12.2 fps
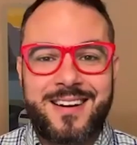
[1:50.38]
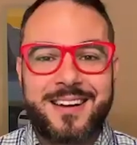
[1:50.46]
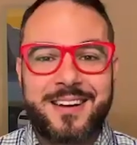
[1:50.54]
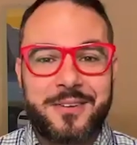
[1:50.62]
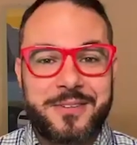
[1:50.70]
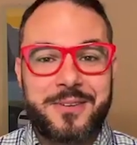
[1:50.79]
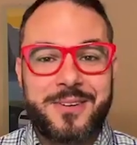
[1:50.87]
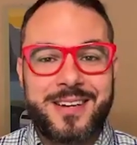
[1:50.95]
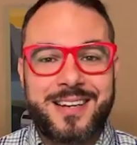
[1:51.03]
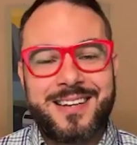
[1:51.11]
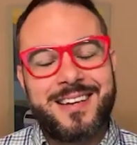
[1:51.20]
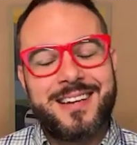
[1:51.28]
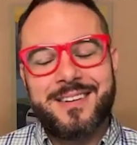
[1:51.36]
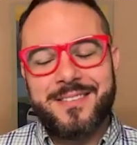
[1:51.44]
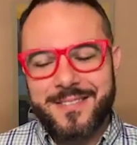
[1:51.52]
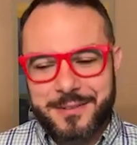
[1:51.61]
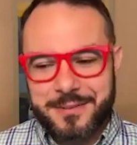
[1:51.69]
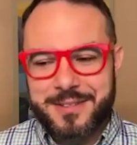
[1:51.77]
to go do it,
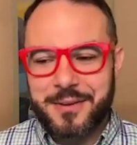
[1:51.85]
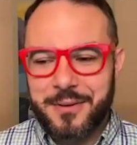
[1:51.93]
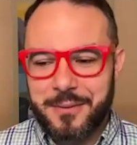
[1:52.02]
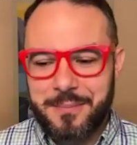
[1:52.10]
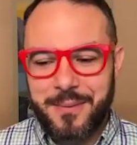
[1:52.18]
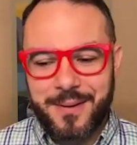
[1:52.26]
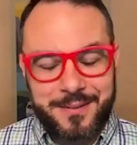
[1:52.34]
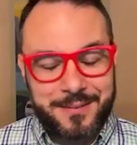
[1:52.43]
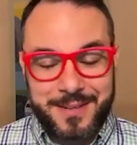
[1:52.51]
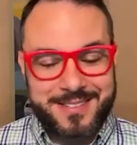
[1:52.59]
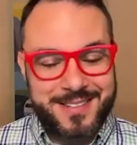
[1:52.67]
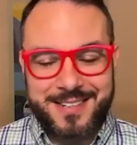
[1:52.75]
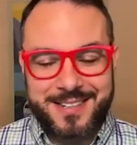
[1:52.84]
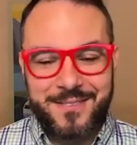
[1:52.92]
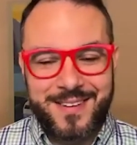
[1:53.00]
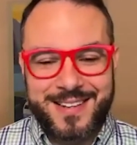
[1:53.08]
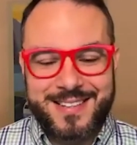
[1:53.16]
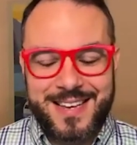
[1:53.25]
which was the whole part reason I didn't
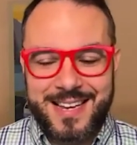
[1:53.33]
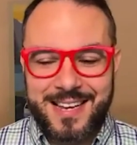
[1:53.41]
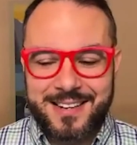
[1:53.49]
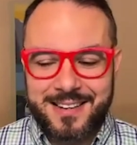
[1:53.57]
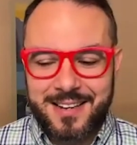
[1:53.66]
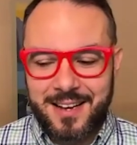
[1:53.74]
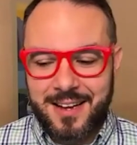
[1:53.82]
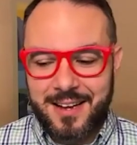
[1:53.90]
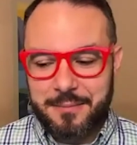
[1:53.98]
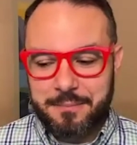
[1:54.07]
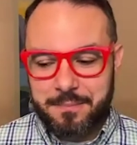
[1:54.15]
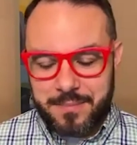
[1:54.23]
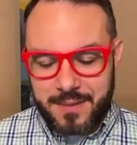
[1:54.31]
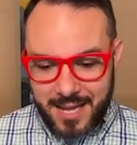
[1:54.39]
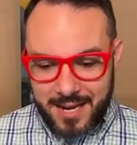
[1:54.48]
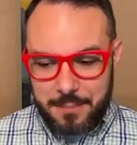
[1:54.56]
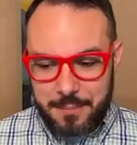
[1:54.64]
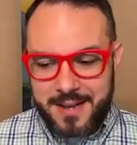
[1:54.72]
want to take it. Um, yeah.
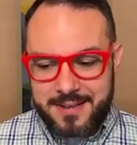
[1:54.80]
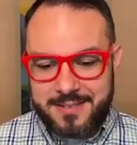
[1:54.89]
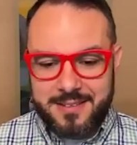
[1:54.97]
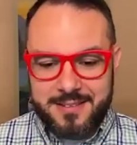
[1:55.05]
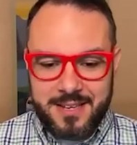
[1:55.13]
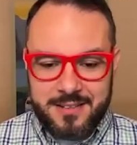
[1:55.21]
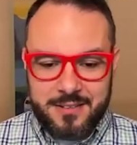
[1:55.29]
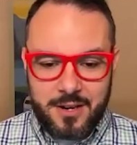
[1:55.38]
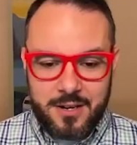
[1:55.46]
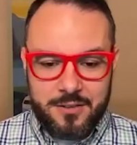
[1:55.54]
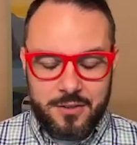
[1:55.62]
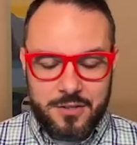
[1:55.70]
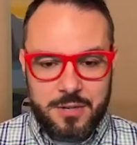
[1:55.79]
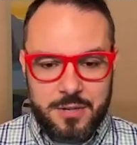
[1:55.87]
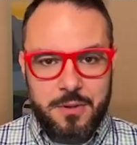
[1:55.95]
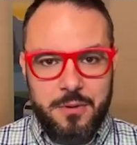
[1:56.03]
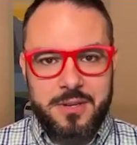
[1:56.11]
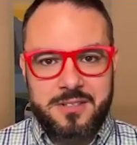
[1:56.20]
Ended up passing the test, got an
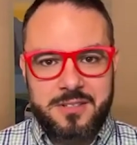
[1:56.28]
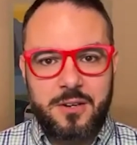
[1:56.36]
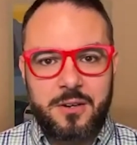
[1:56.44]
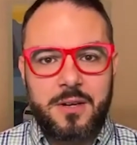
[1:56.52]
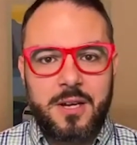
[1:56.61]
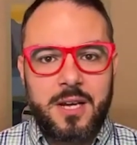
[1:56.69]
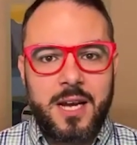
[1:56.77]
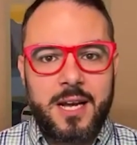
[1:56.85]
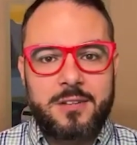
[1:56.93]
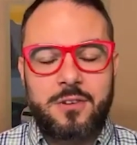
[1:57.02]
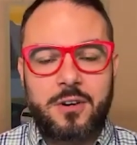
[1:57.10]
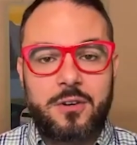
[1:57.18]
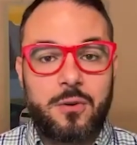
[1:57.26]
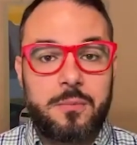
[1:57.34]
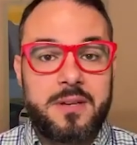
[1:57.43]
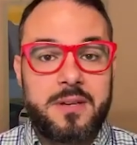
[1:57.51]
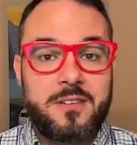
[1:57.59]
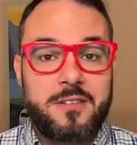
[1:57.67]
internship at U.S. Steel, and started doing
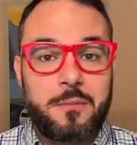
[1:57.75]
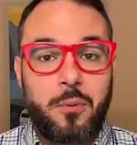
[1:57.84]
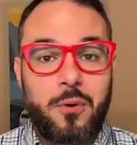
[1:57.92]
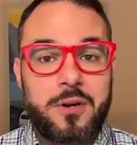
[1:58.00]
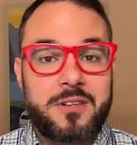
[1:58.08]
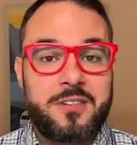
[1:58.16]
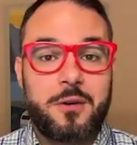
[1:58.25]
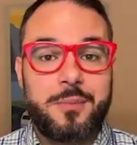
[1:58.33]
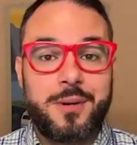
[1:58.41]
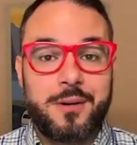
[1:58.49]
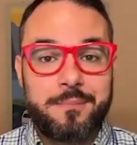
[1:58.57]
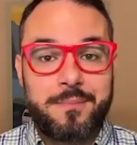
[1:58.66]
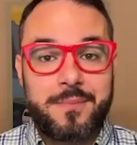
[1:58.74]
PC support in a steel mill.